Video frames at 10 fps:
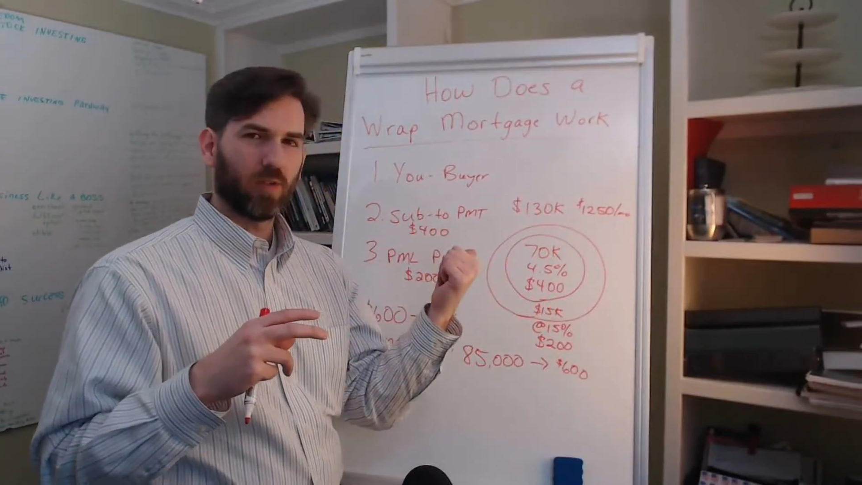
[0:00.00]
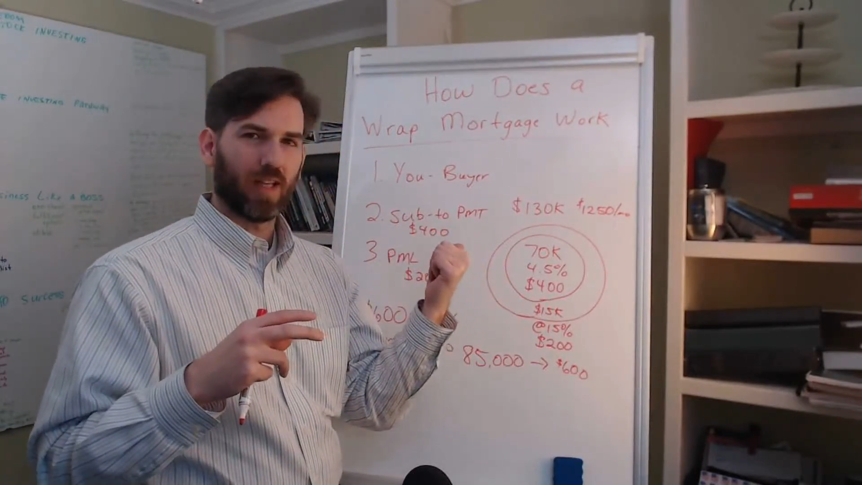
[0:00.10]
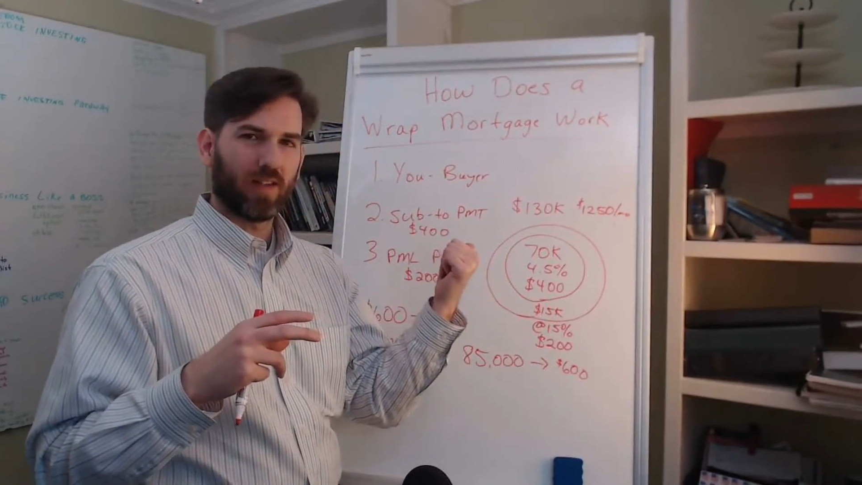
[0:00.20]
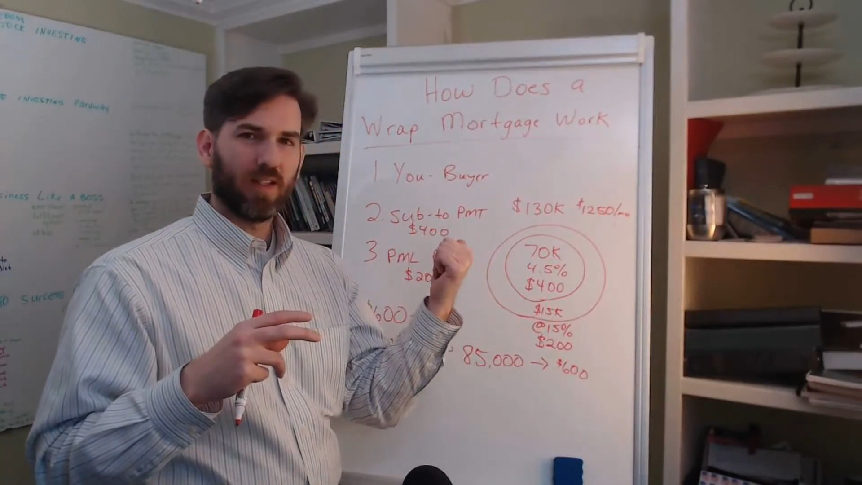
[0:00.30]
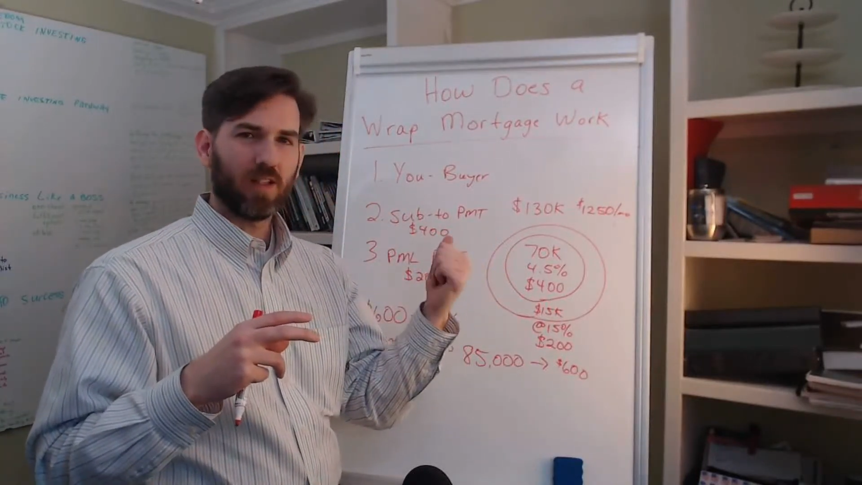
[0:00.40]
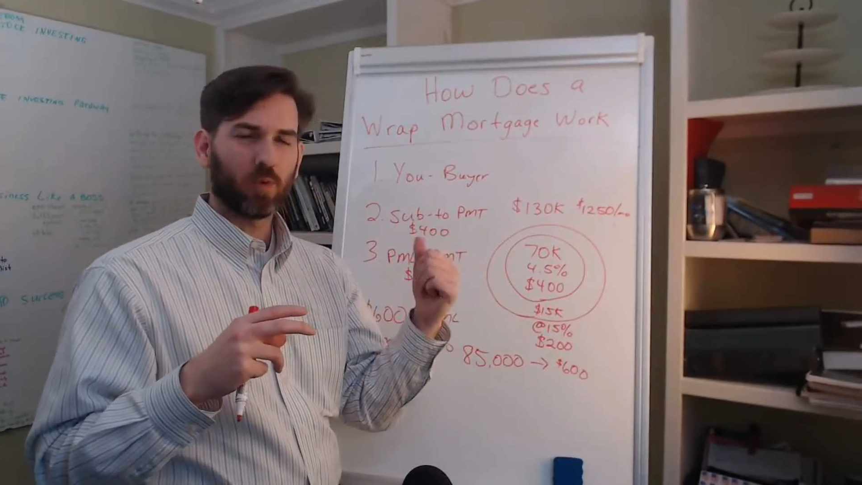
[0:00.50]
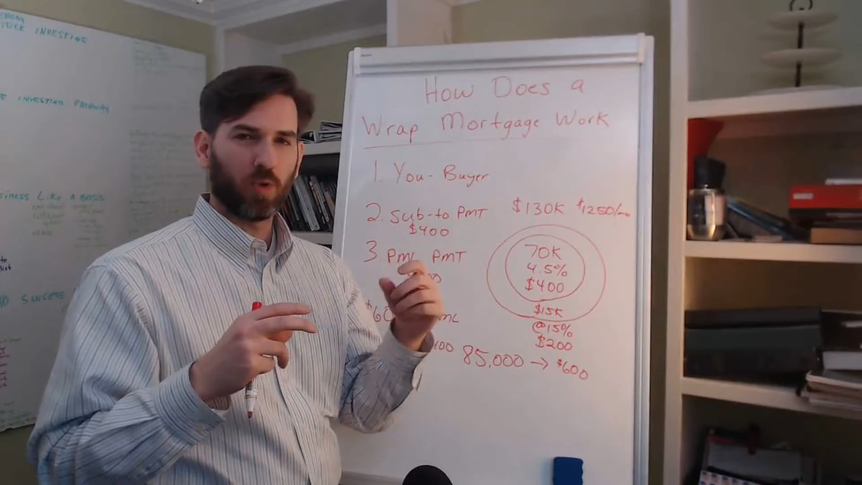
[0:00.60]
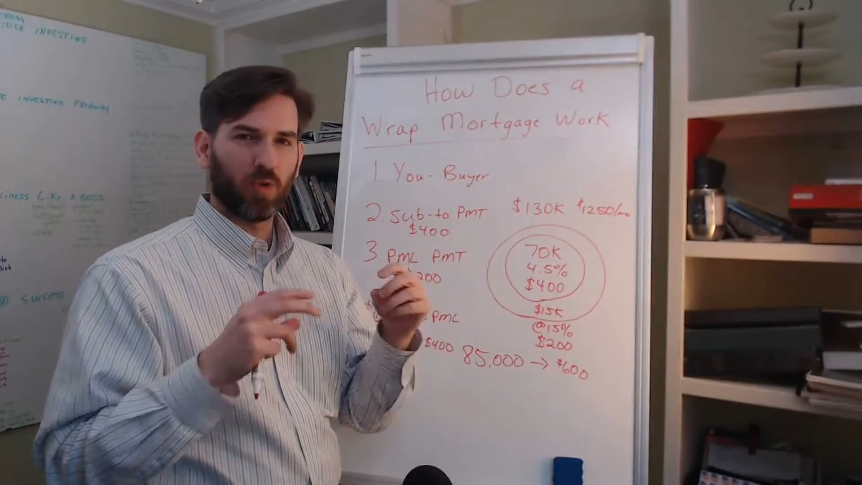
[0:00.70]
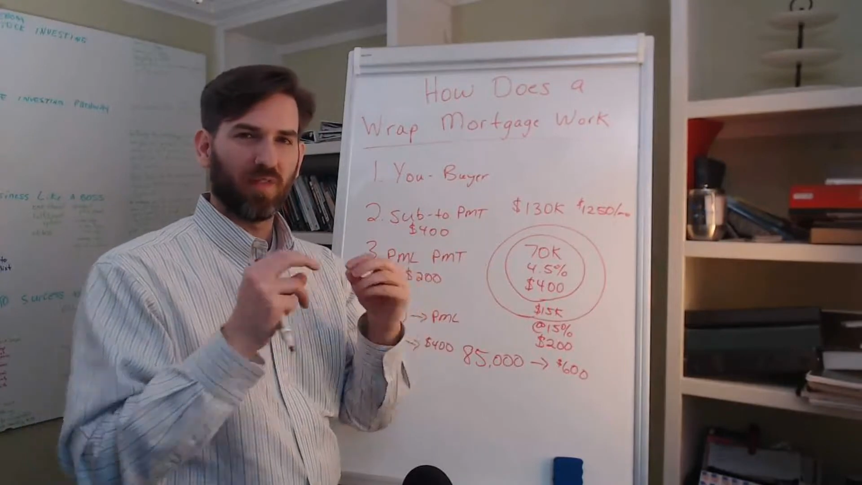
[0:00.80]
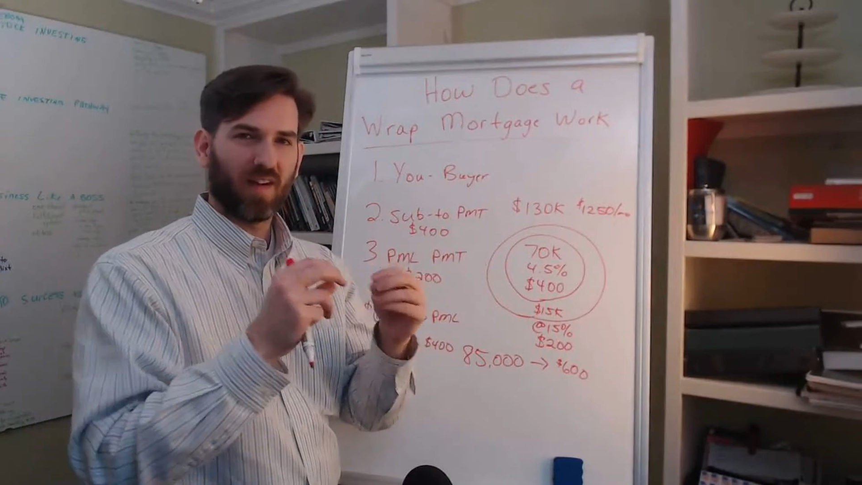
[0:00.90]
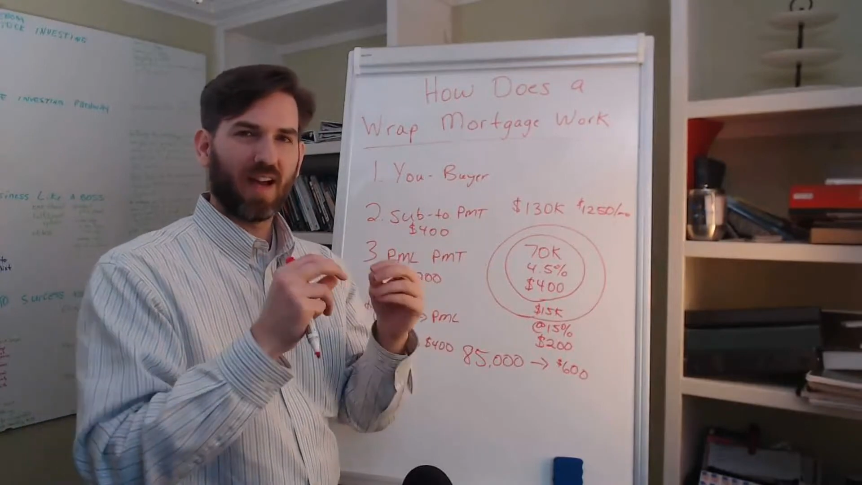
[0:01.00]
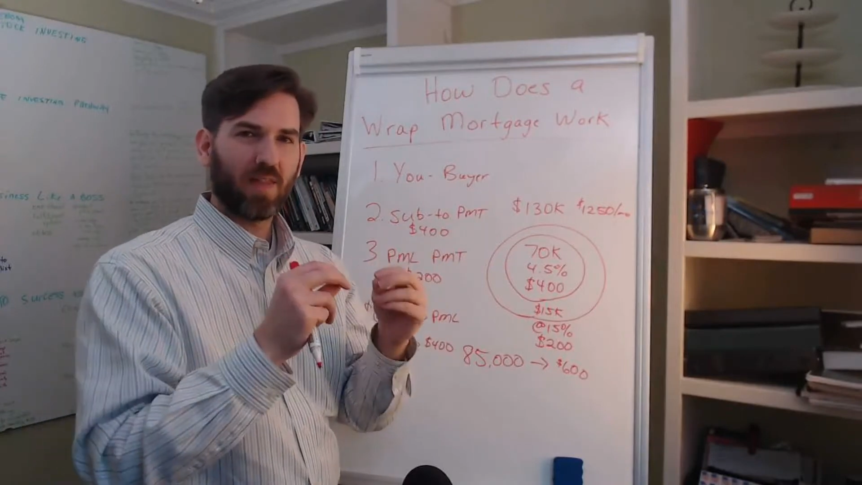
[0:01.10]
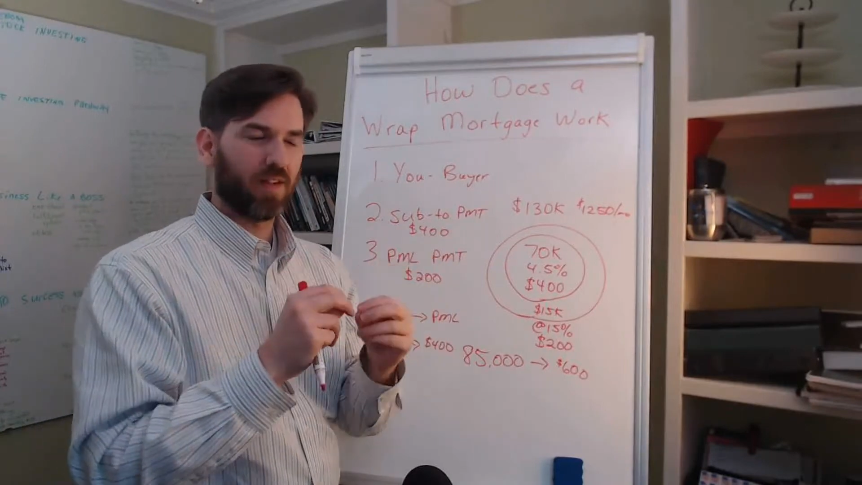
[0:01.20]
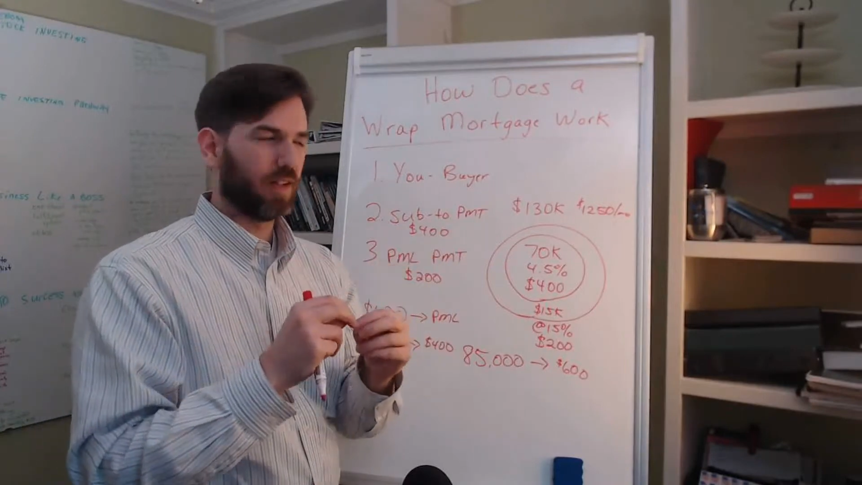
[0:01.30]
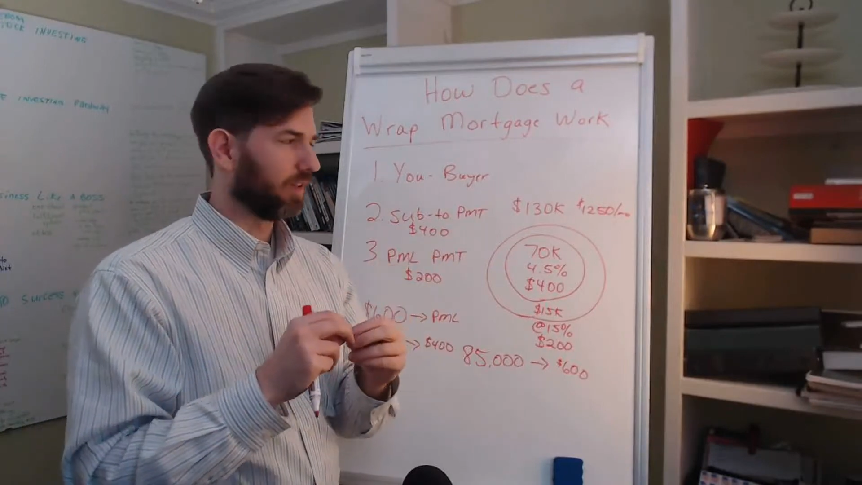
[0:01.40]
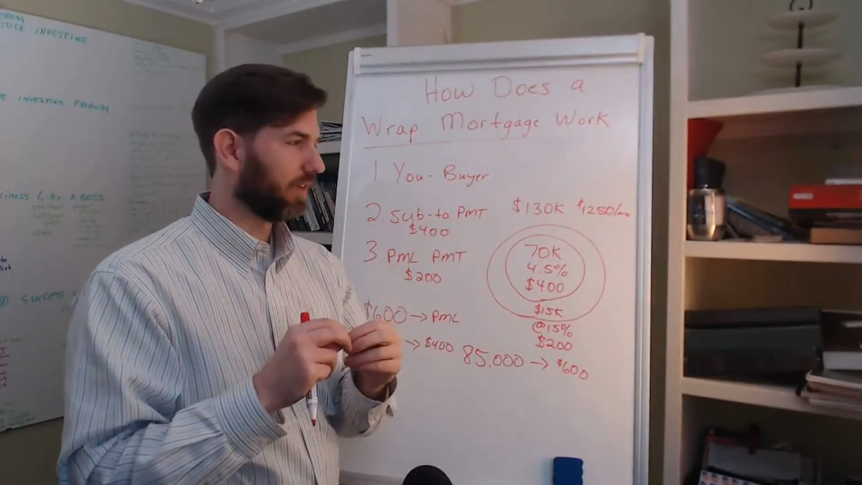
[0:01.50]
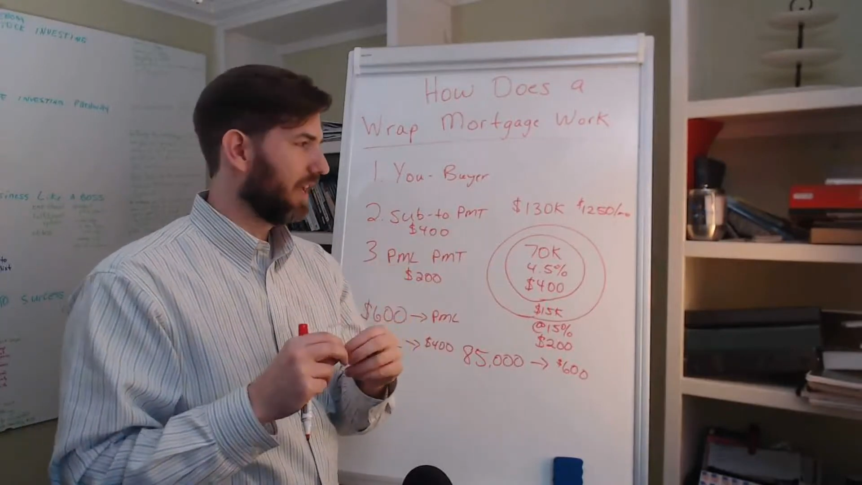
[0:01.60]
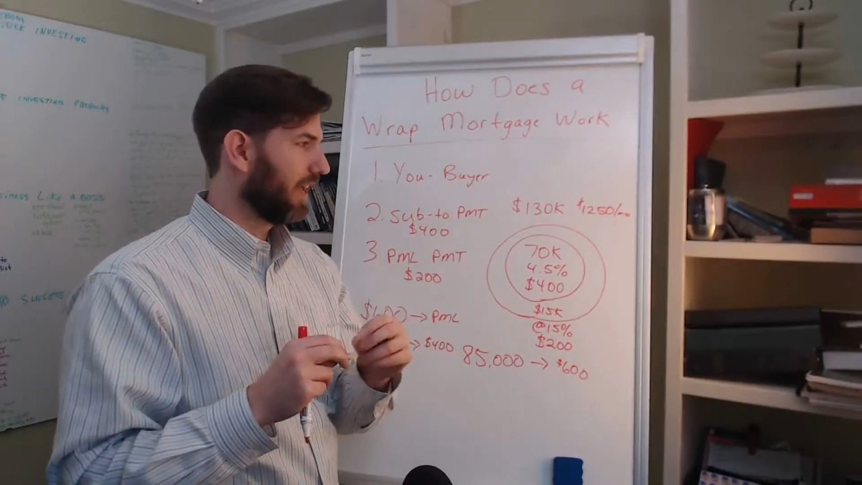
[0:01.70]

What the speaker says: like this where you find the deal